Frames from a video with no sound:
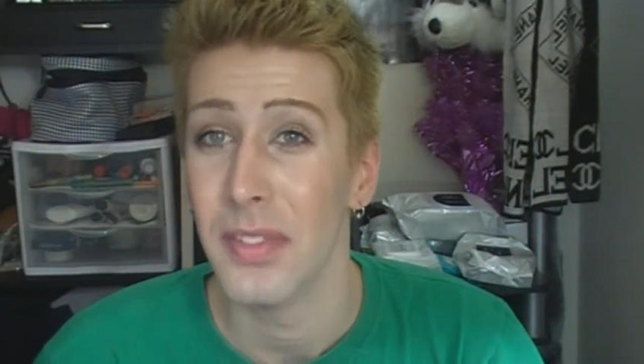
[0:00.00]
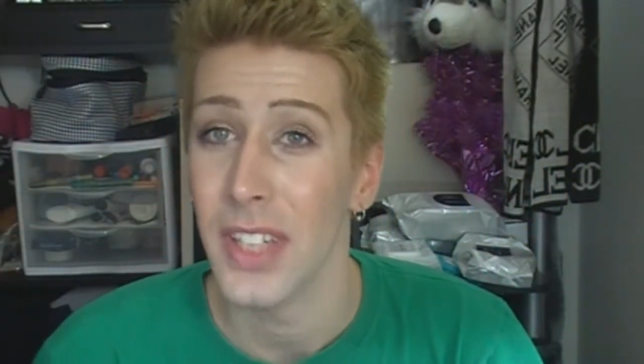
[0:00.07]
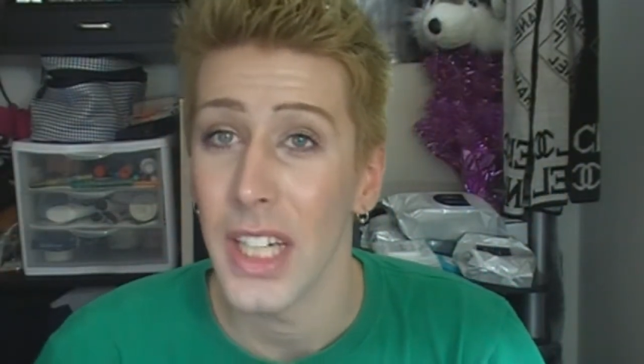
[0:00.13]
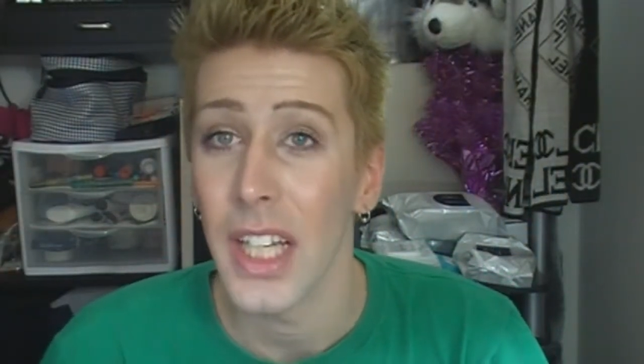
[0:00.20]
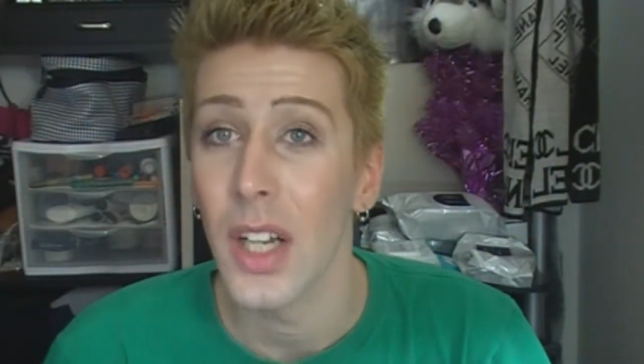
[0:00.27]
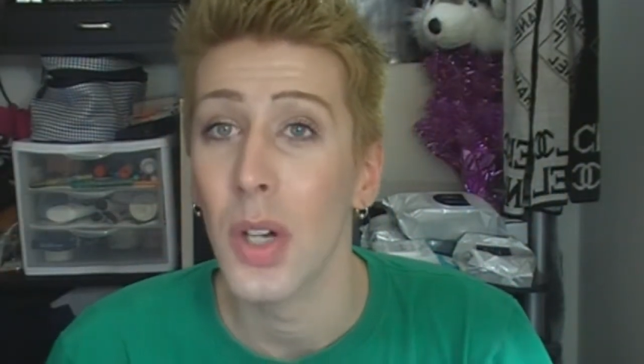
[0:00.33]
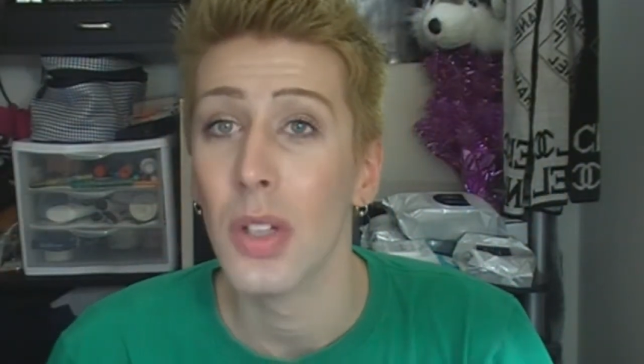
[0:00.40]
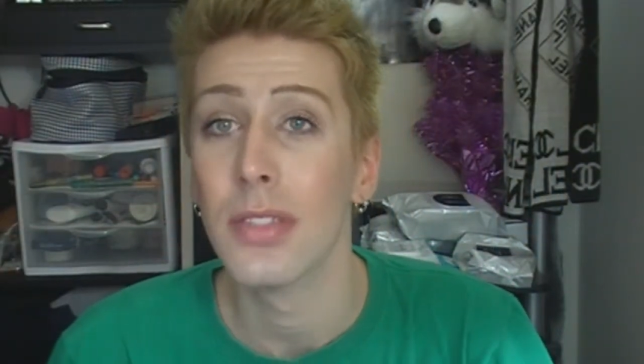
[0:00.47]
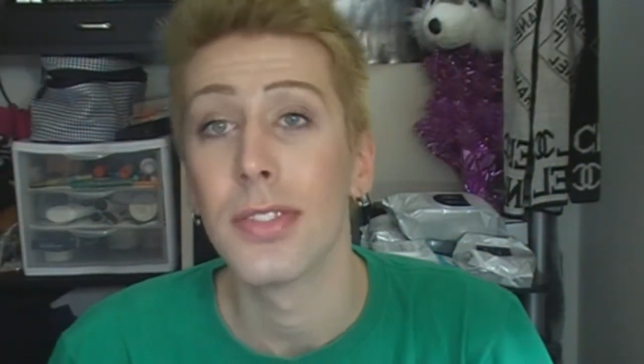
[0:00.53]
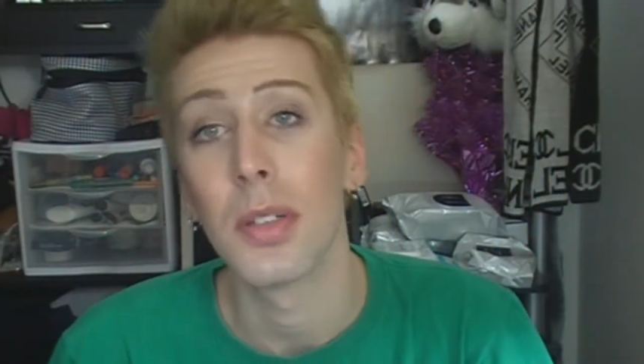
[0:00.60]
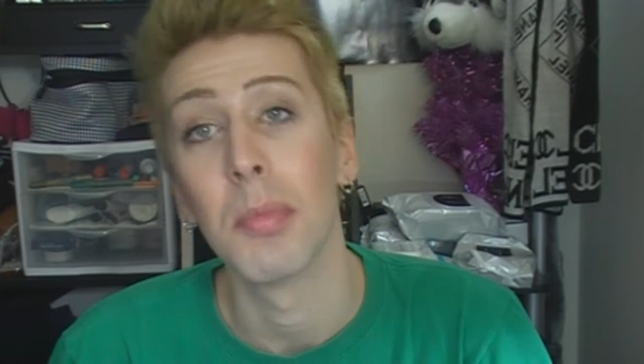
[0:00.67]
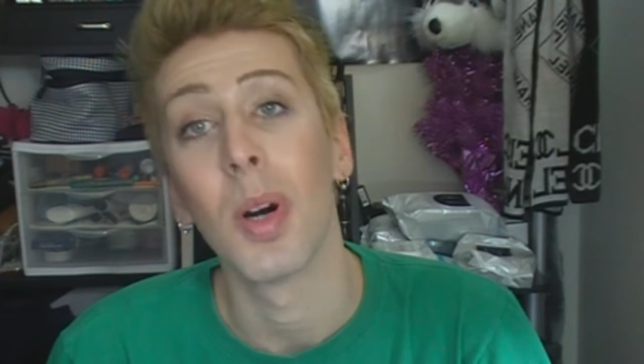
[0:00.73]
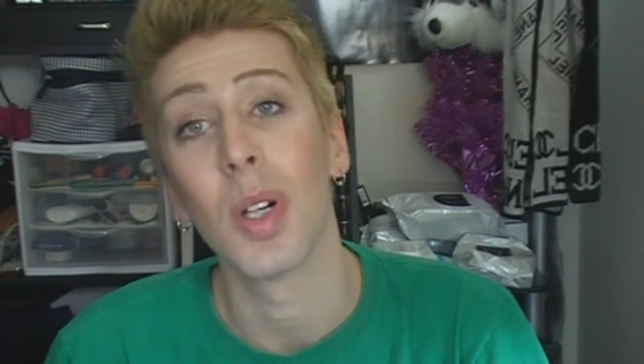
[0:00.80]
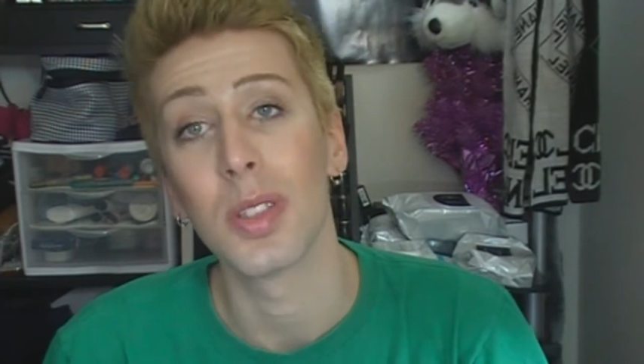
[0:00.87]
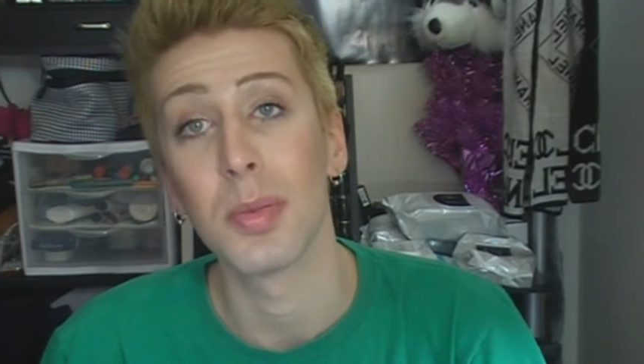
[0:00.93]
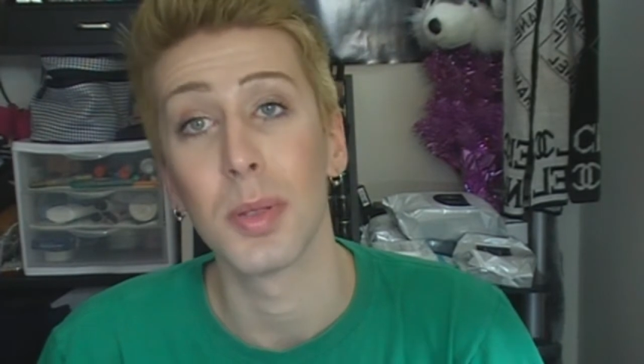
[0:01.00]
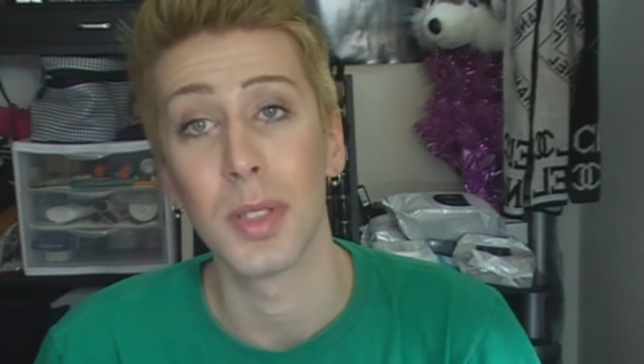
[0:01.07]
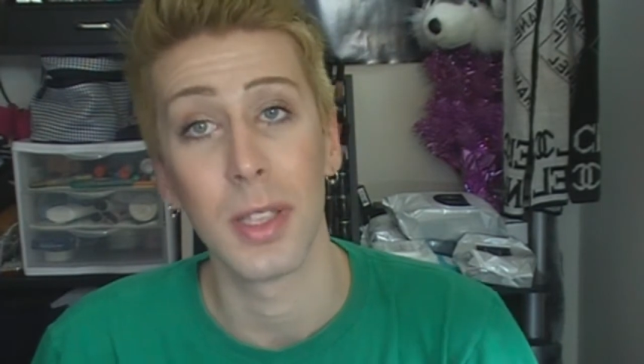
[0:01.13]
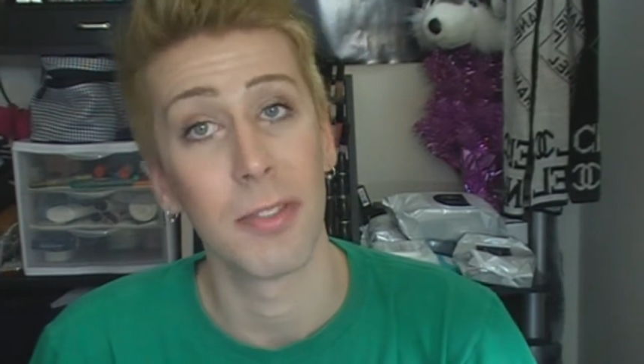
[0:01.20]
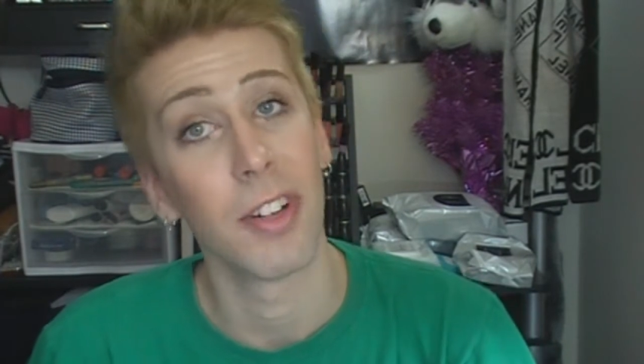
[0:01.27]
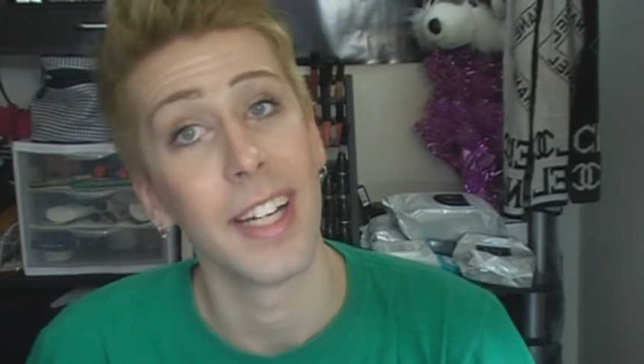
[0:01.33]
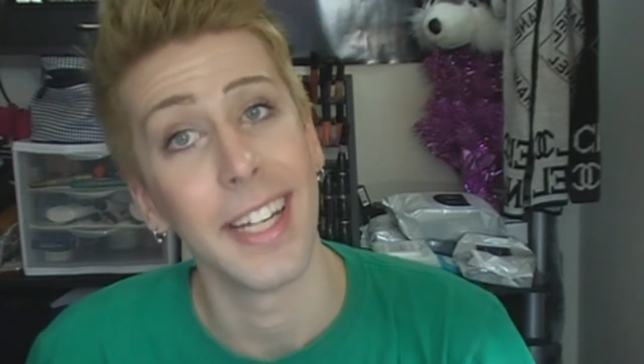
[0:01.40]
video for multiple
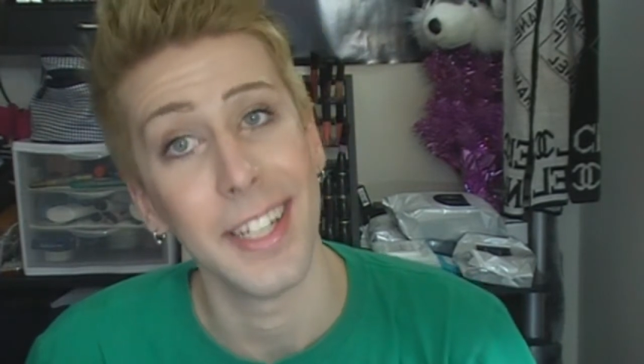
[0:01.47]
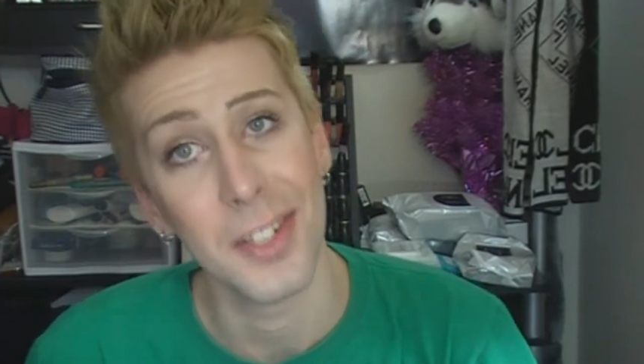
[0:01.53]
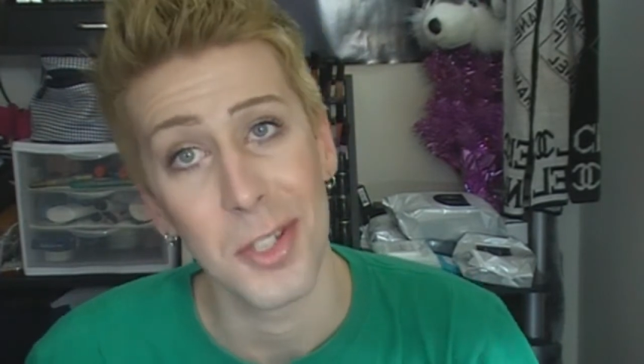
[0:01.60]
different